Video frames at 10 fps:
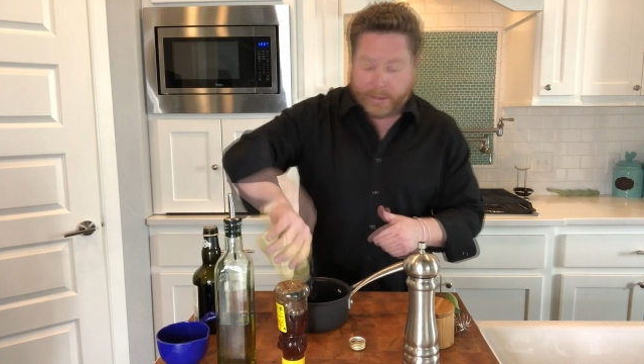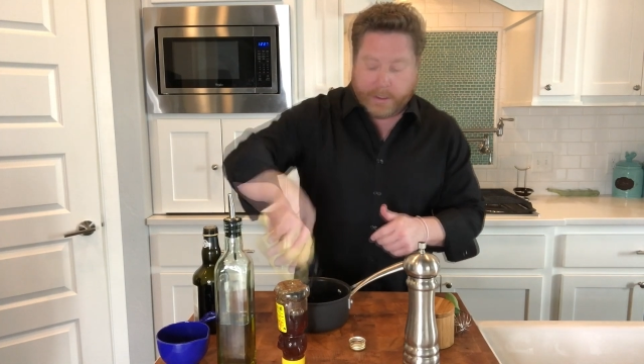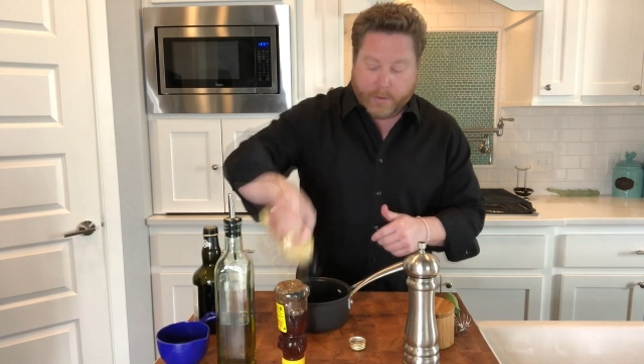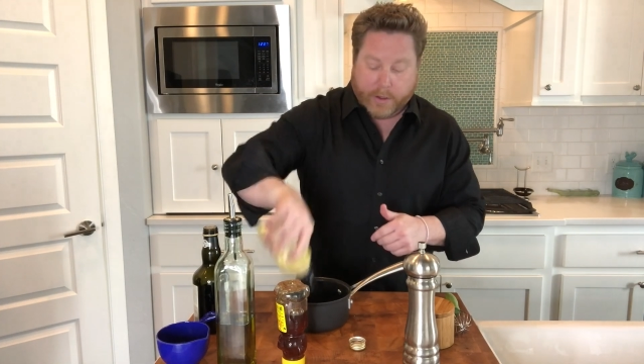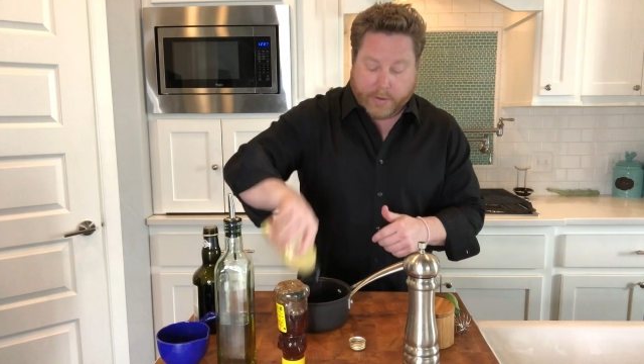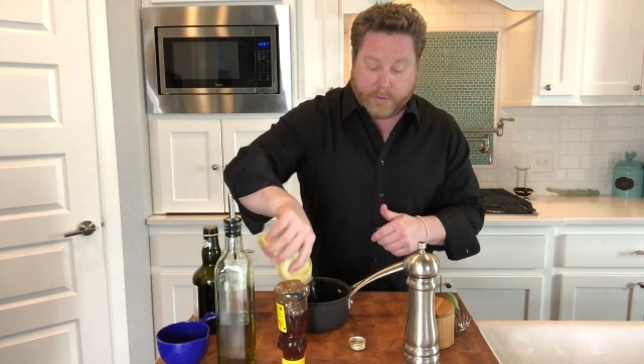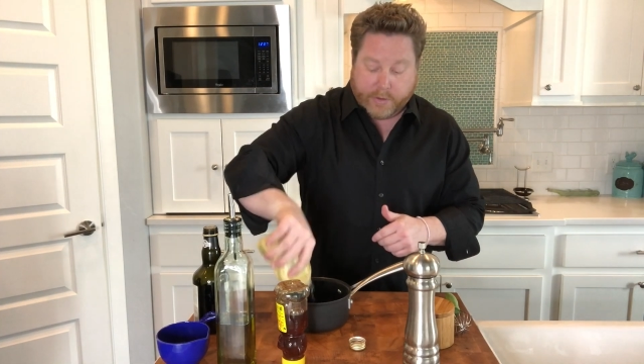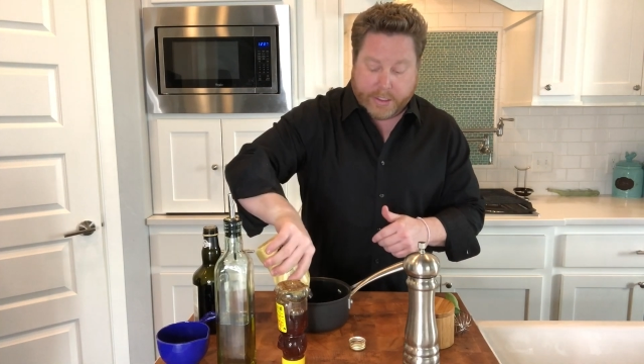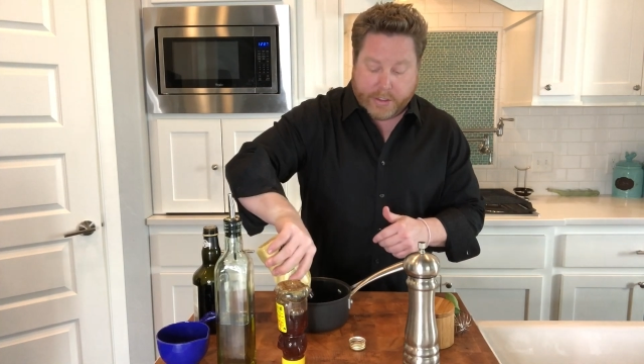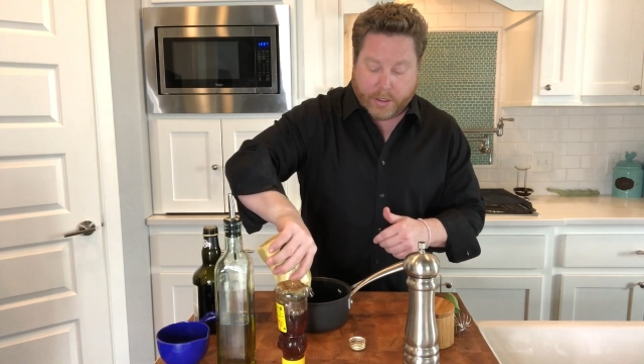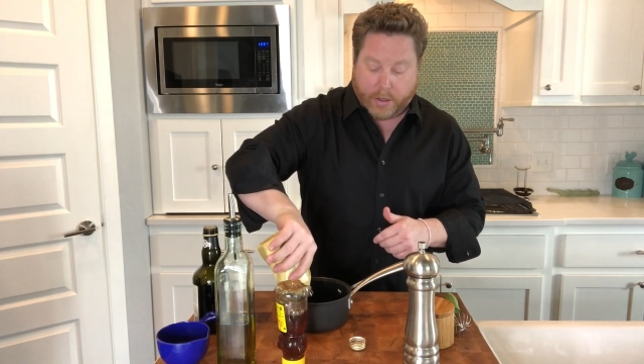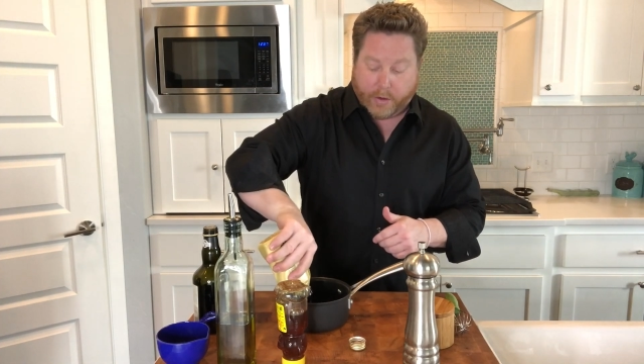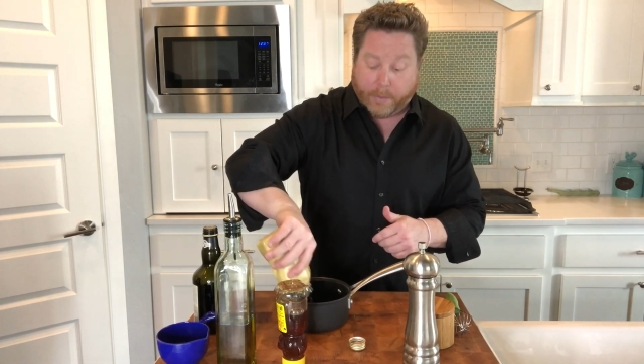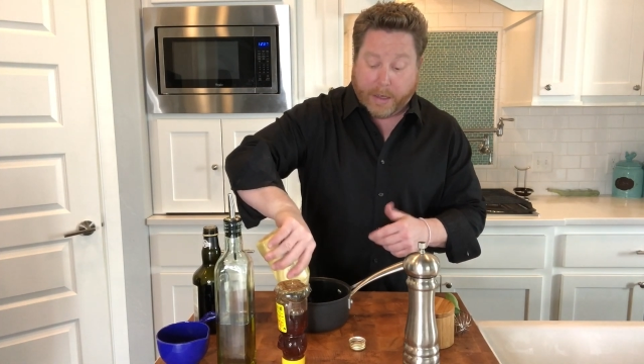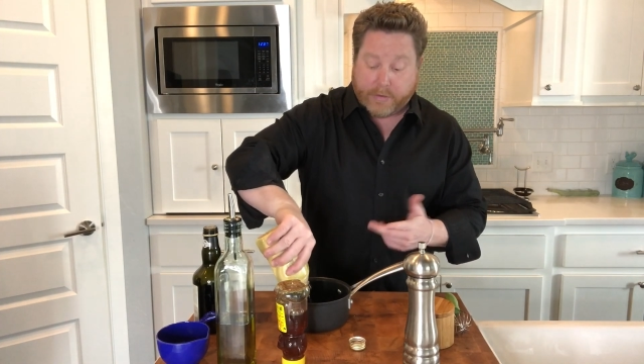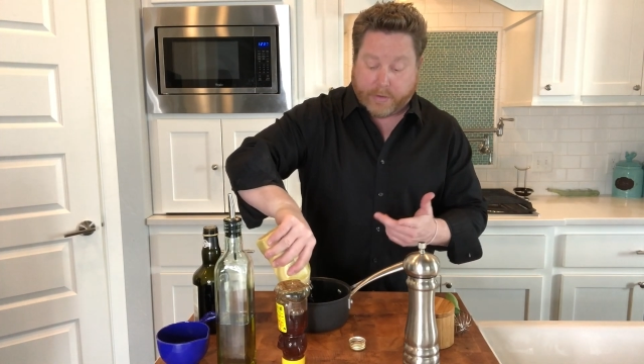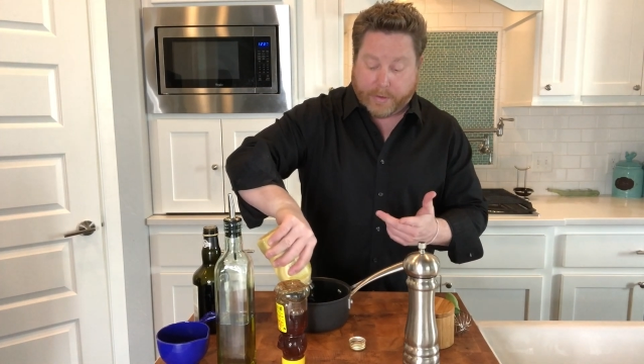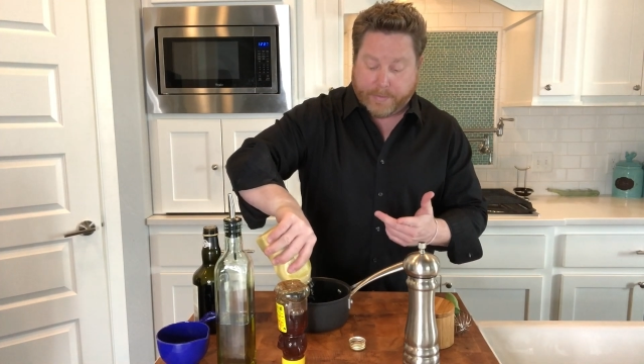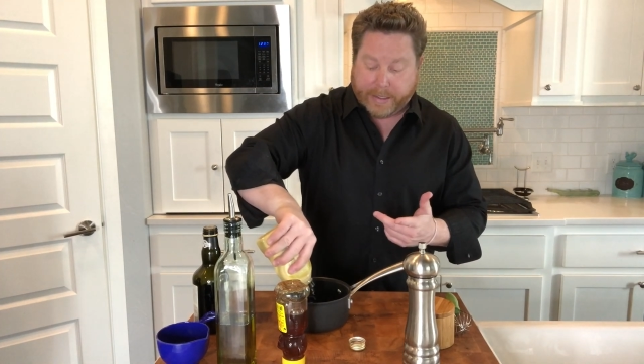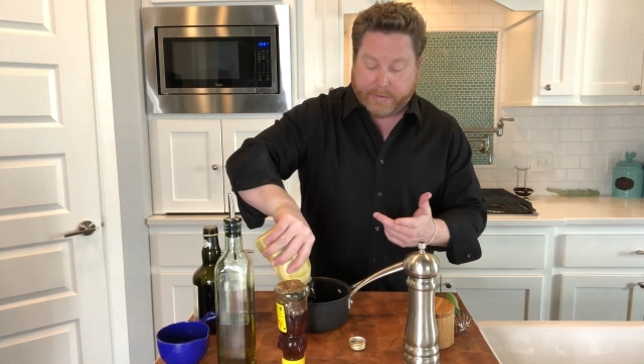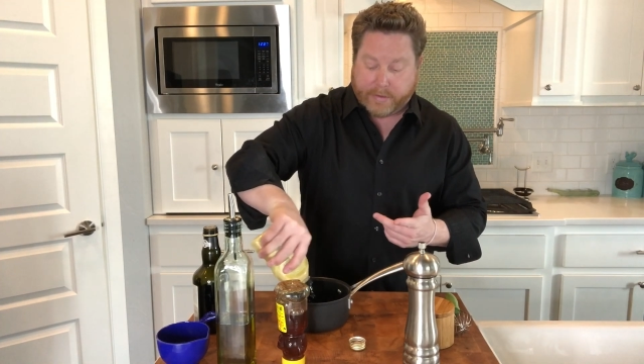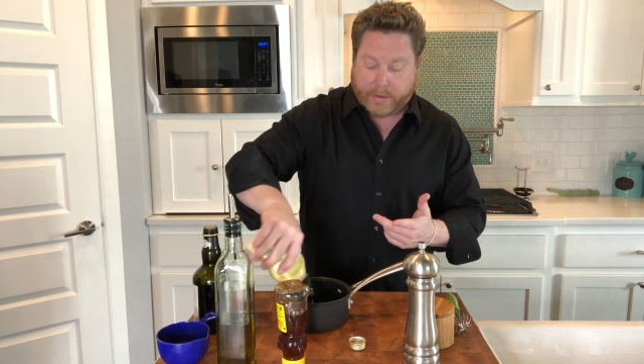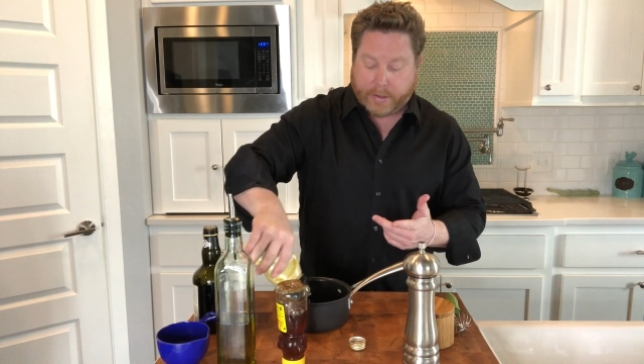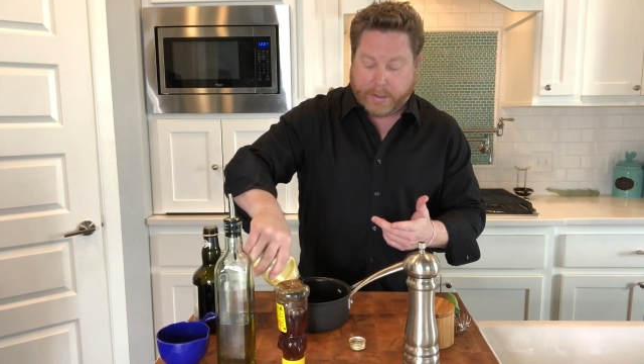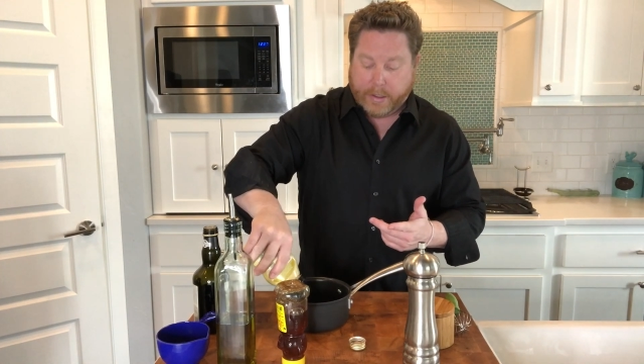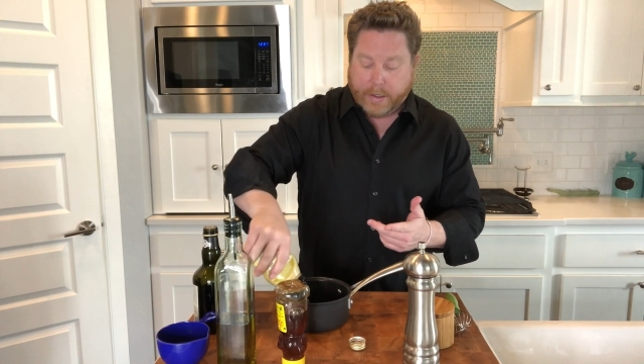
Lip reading: Why you wanna do Dijon, or mustard basically,